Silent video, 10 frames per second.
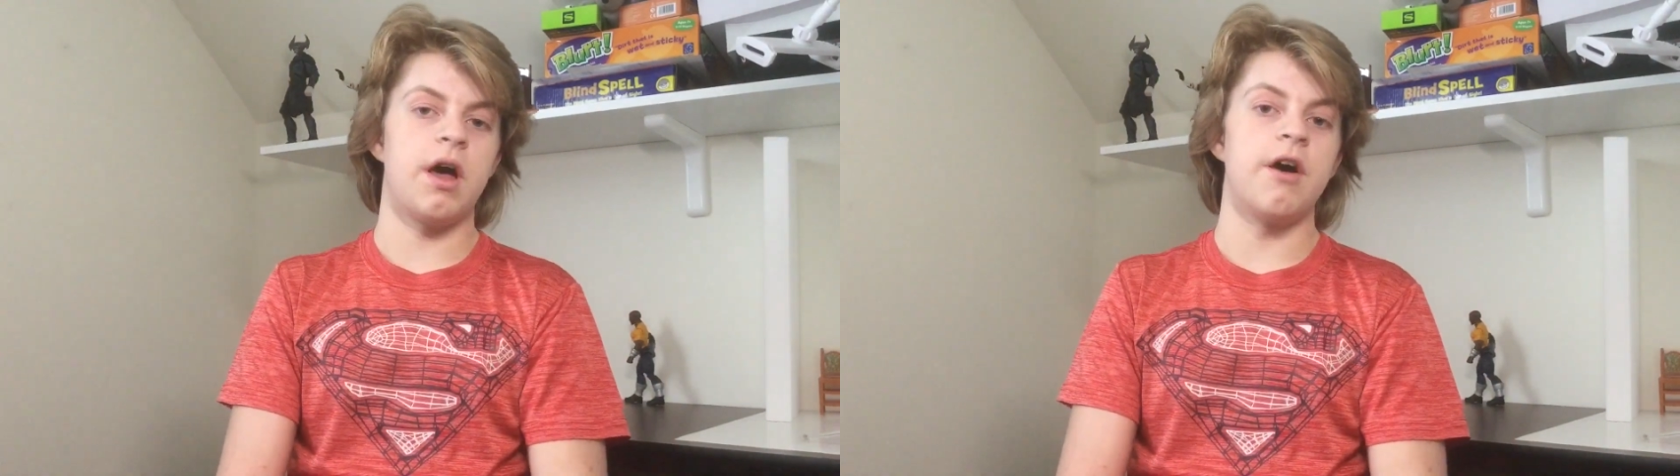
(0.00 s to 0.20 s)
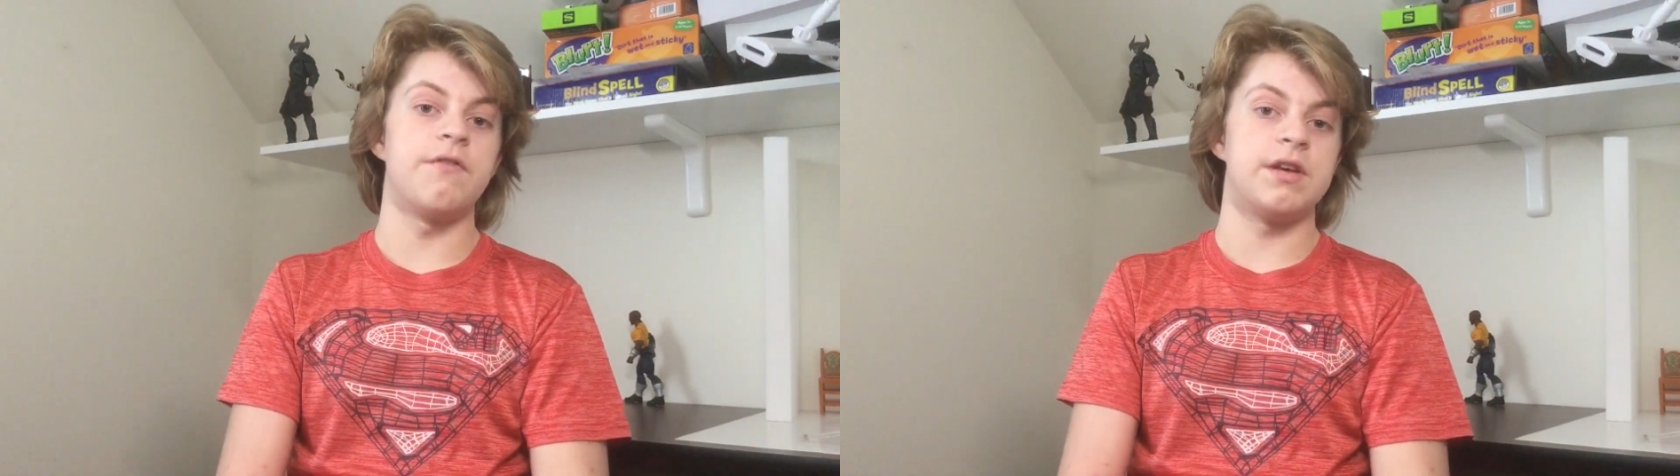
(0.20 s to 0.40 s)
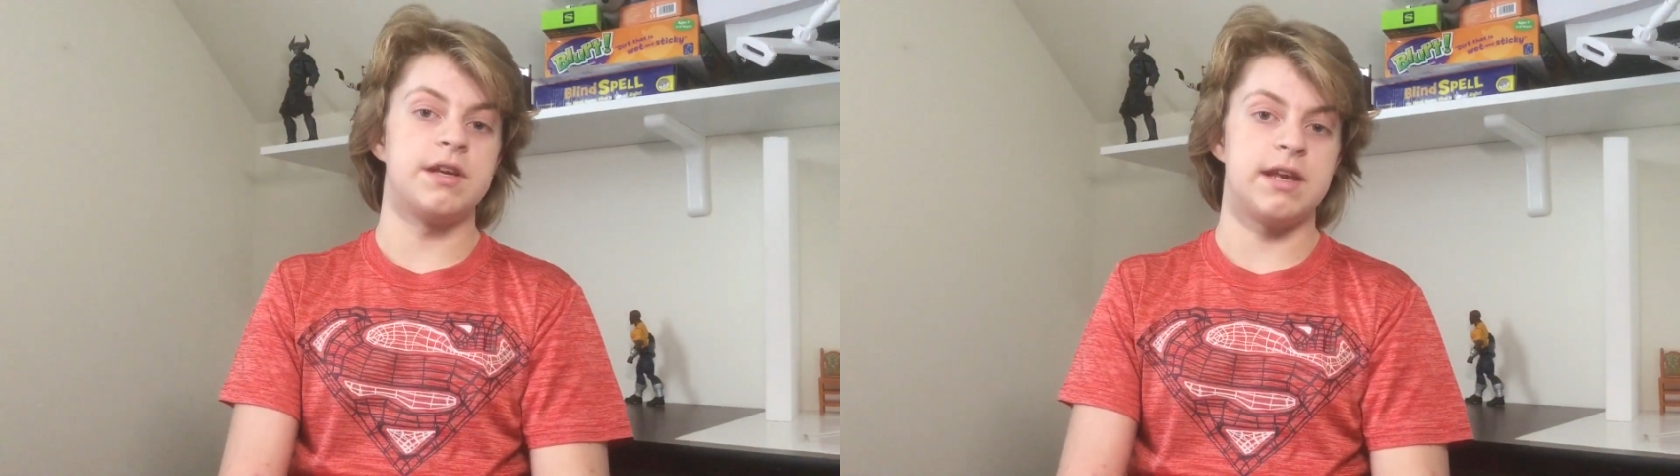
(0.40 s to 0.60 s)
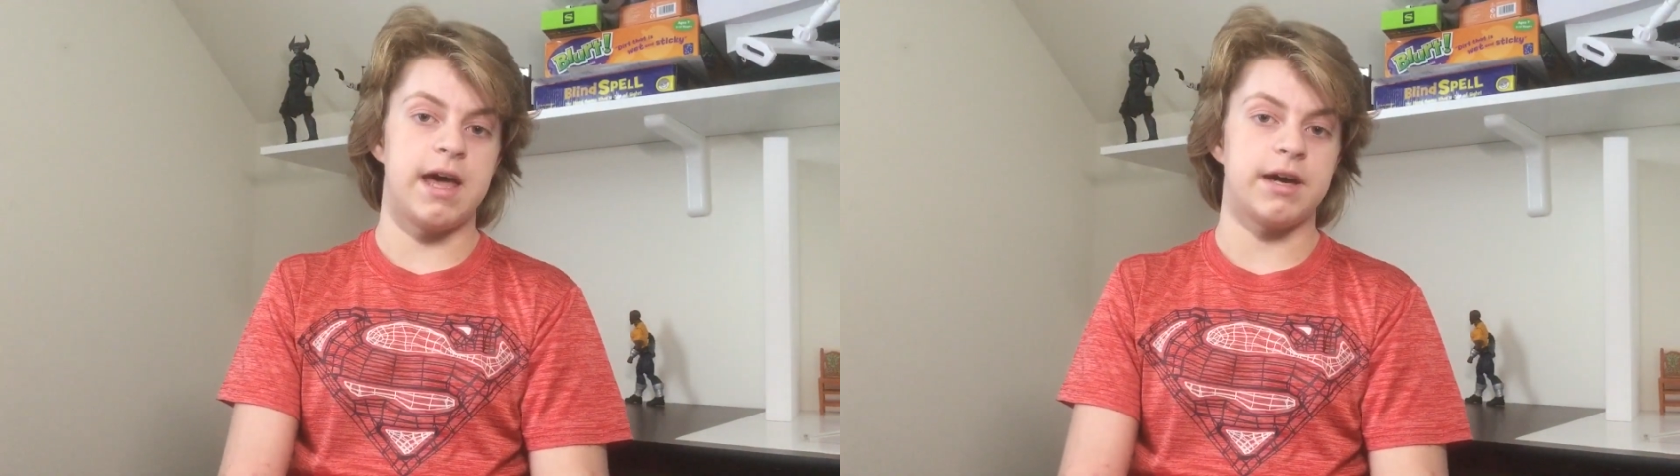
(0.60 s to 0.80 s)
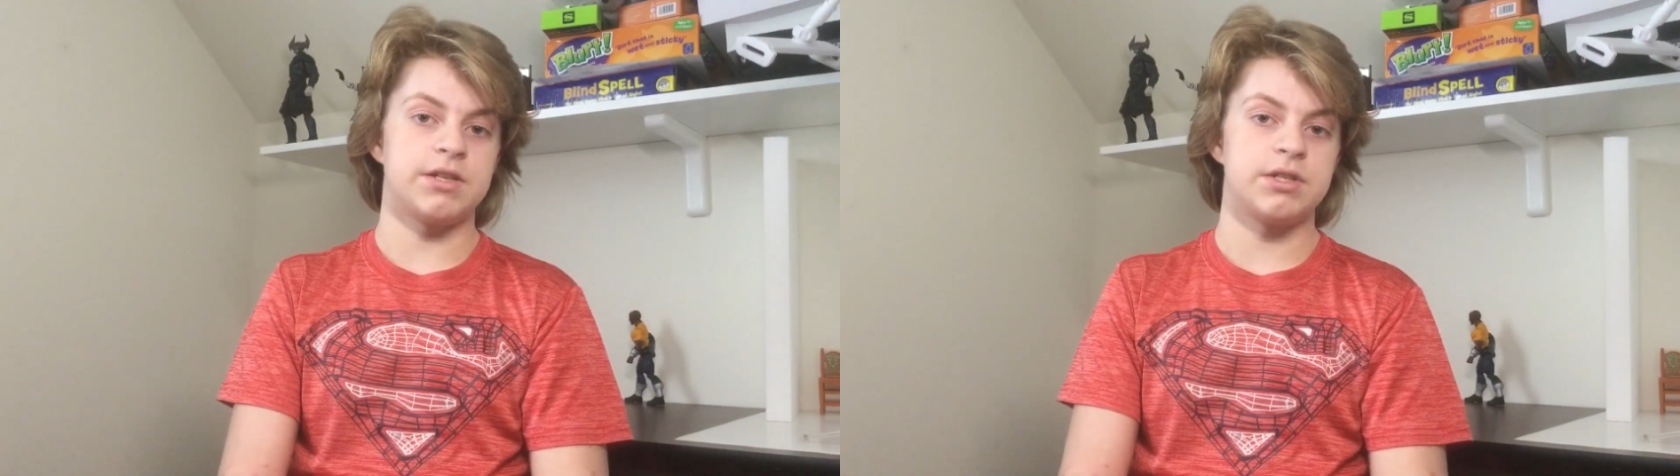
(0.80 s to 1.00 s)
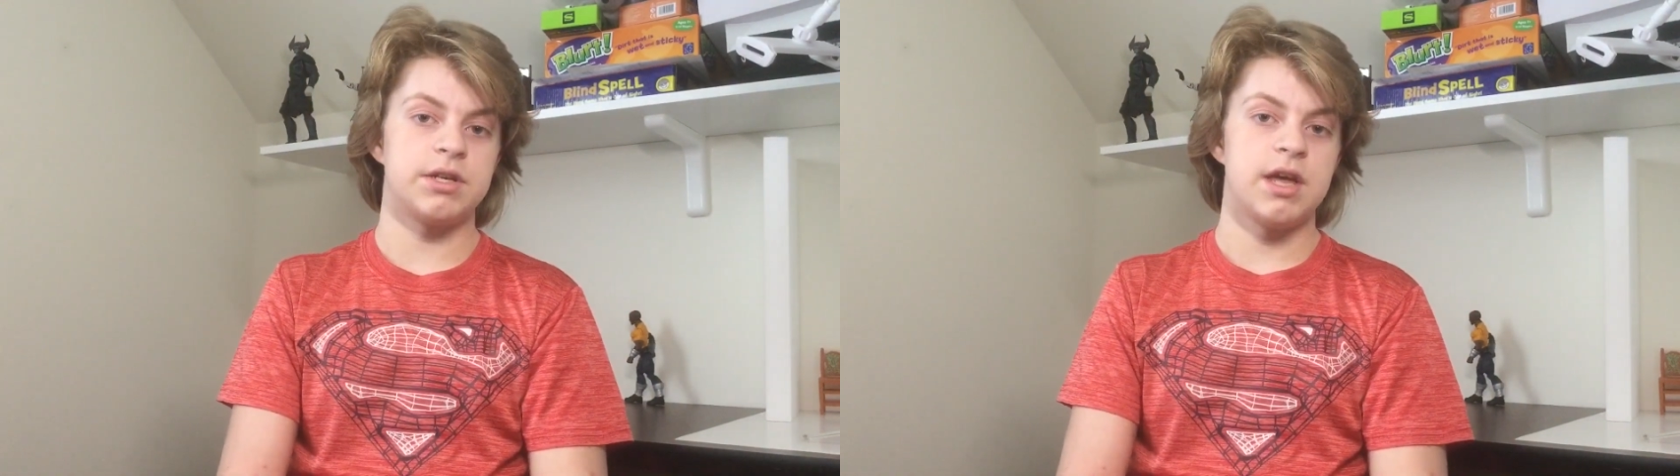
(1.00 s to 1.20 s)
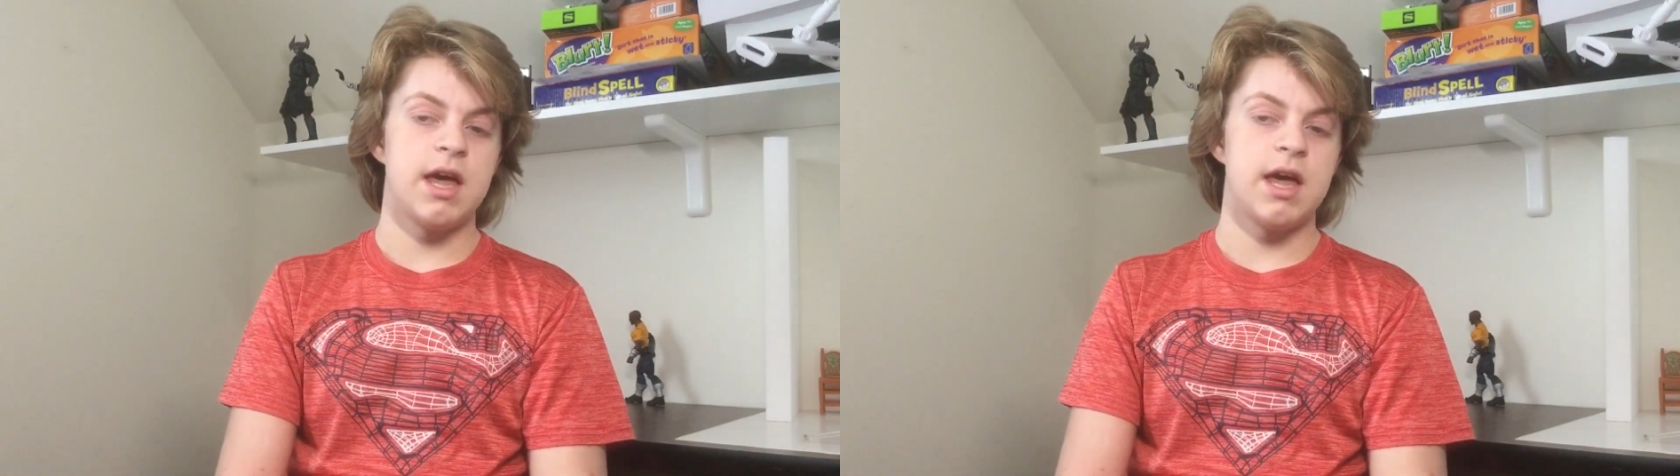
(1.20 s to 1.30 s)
of next.